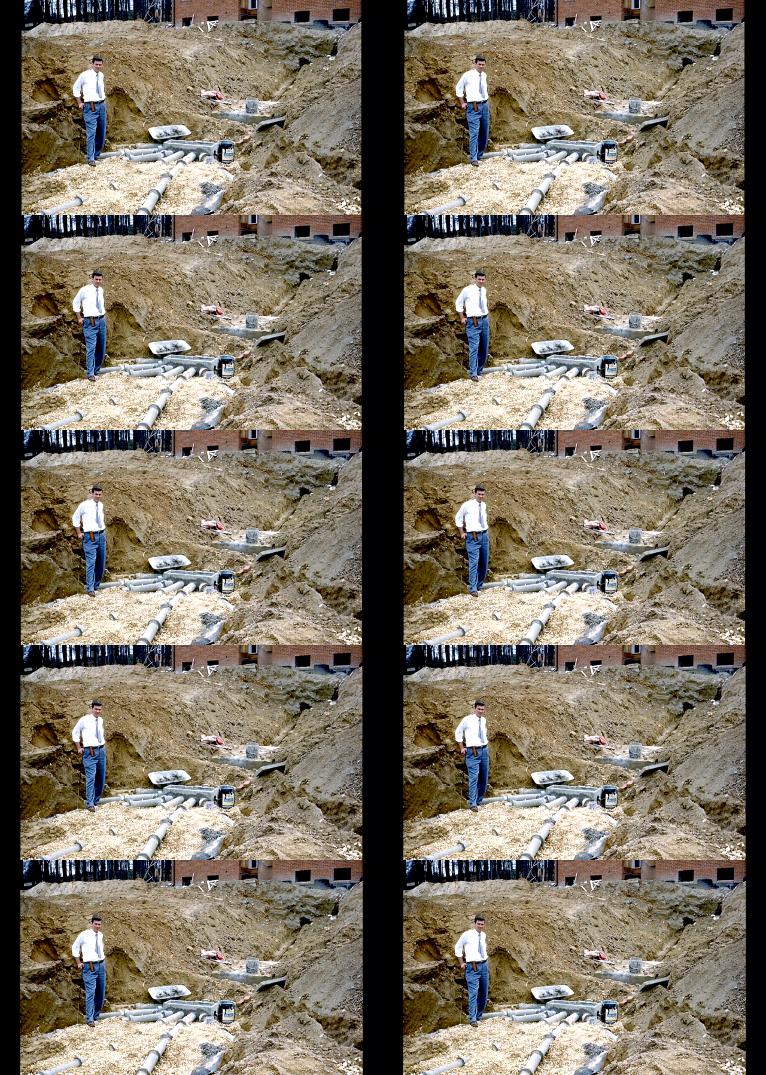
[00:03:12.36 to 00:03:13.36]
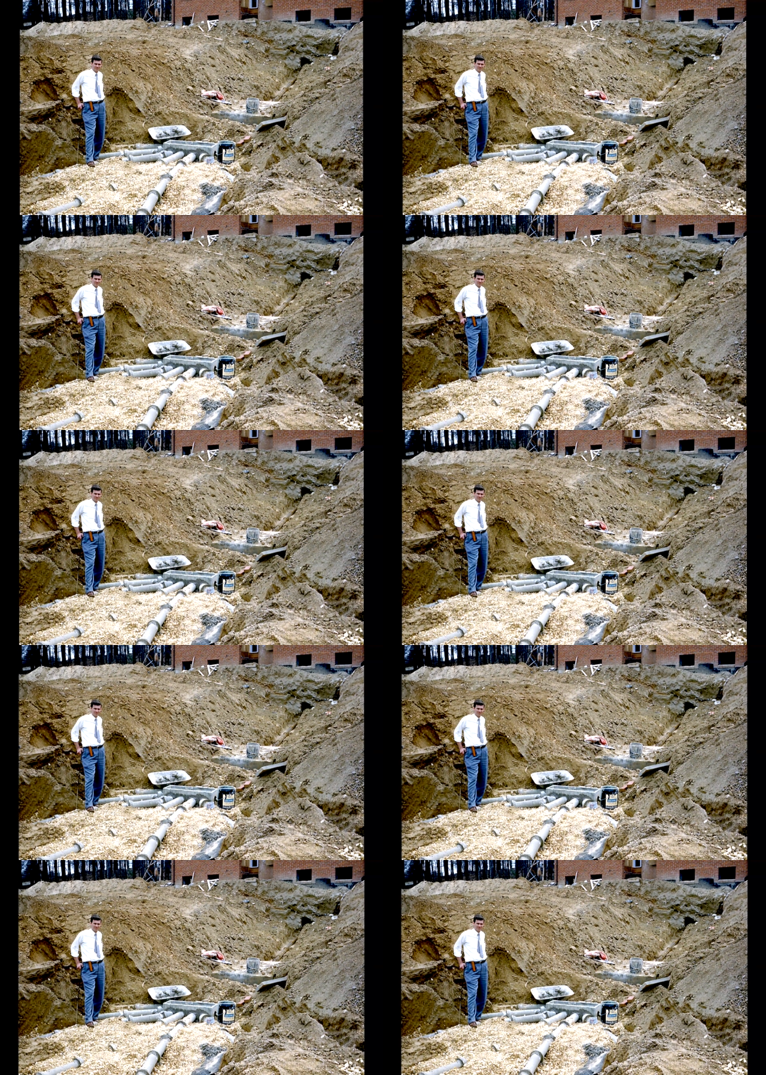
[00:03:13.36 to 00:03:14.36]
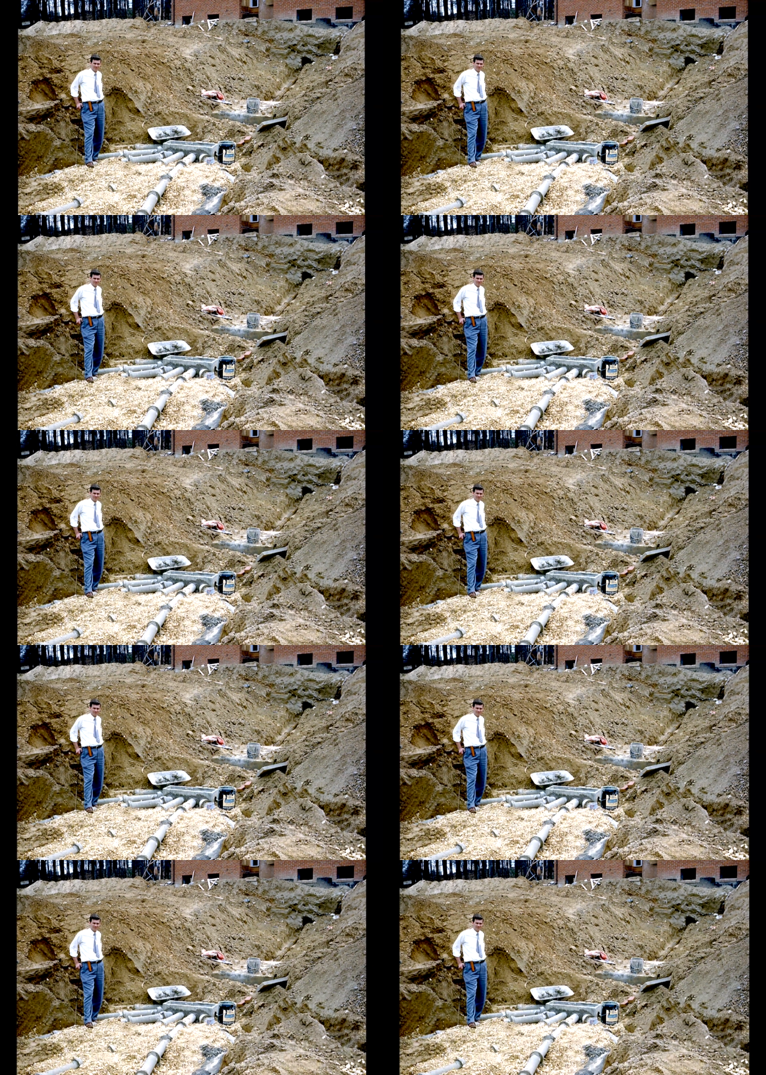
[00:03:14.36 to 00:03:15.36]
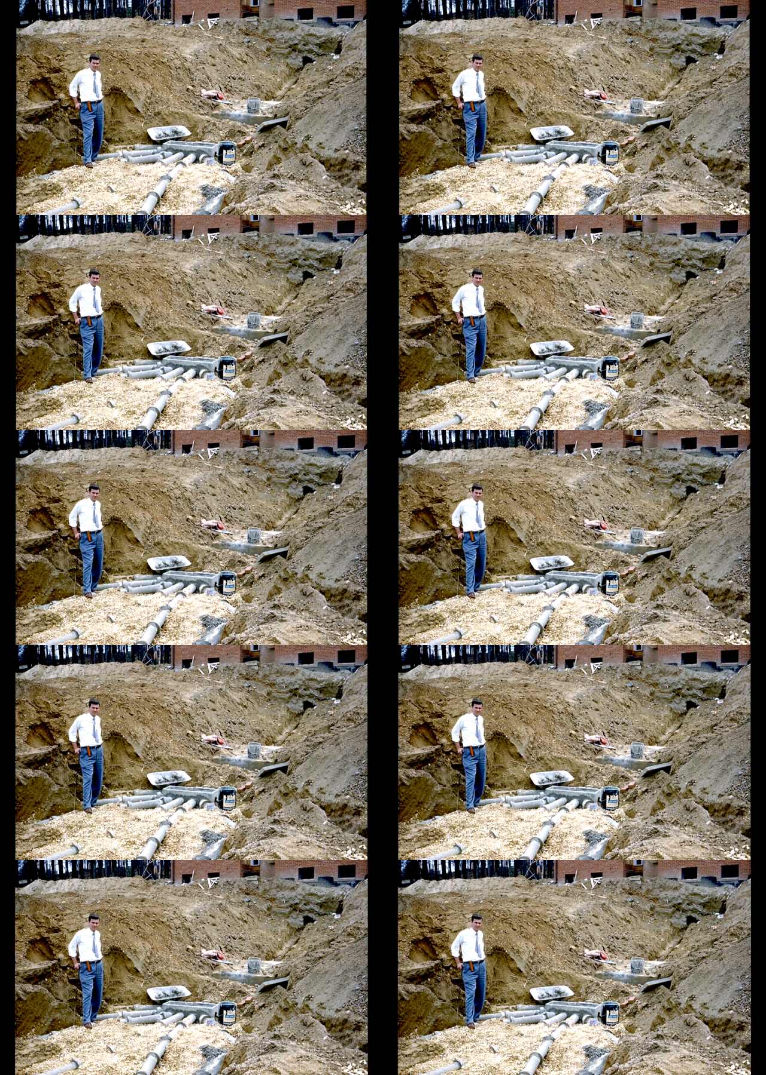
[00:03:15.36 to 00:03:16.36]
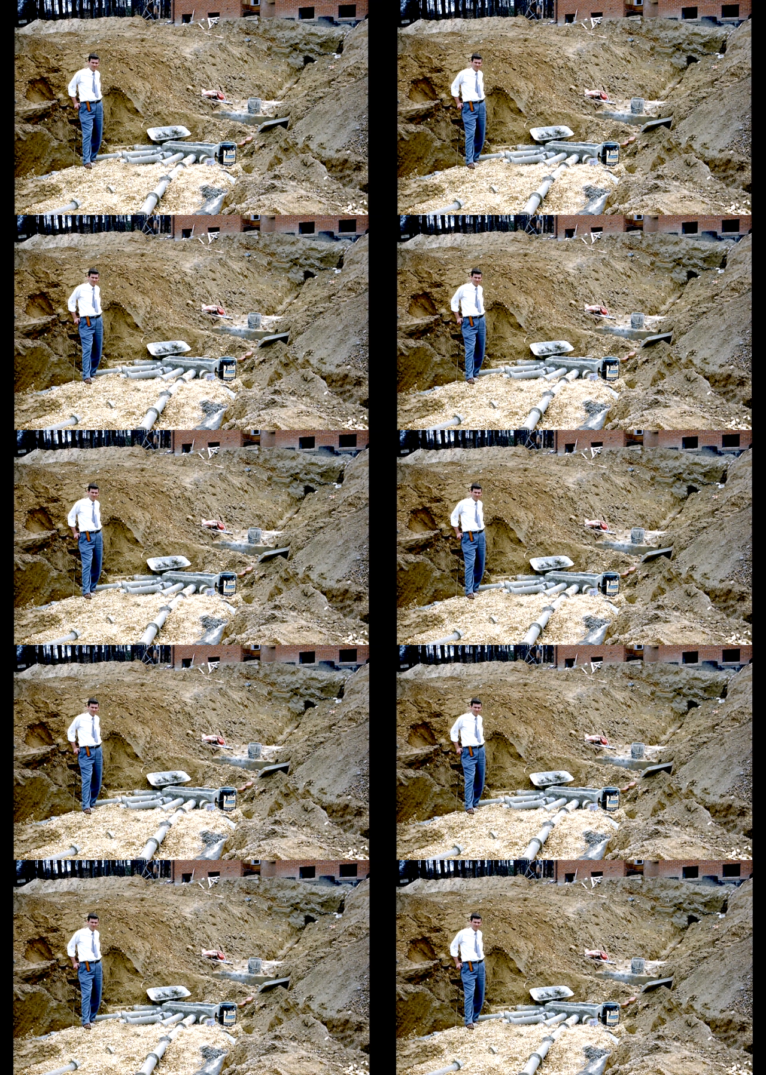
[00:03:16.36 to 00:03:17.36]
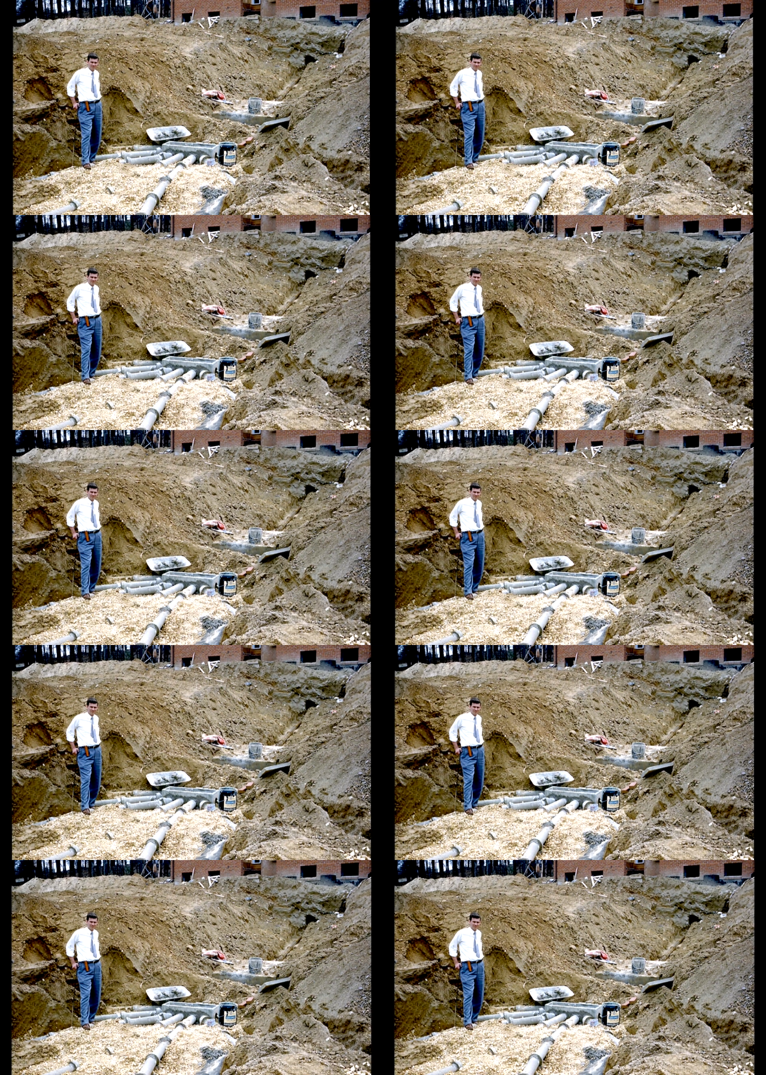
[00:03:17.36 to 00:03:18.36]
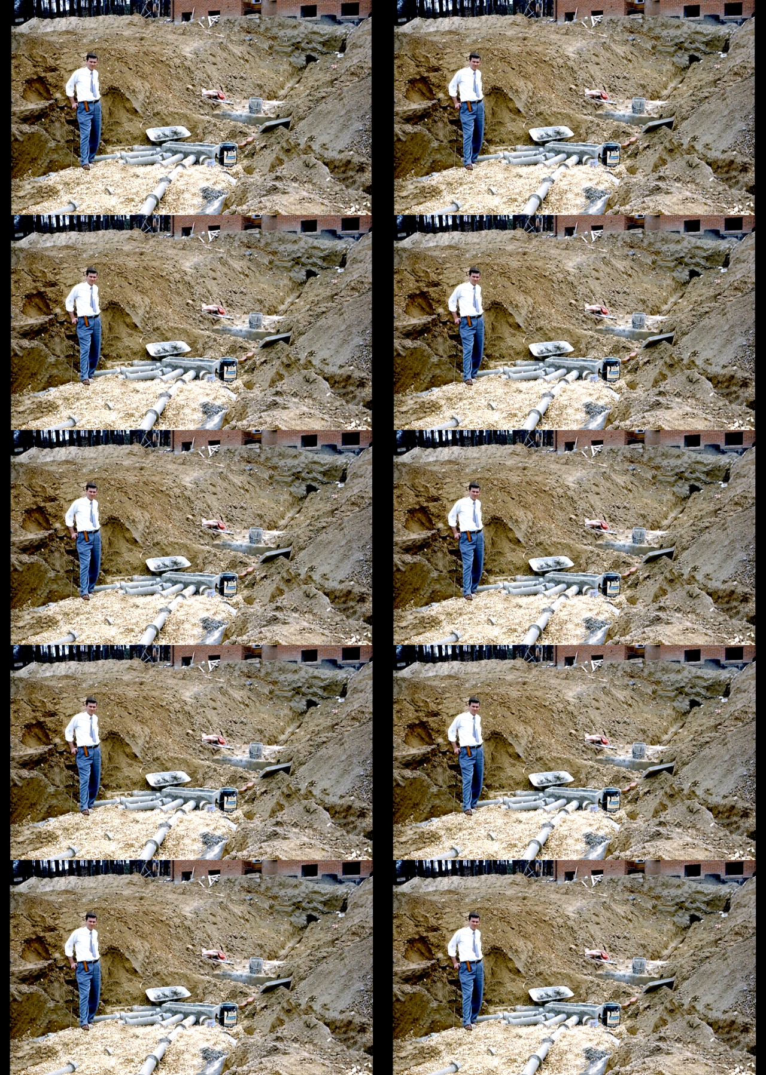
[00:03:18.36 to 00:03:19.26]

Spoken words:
Nobody's mouth can be seen.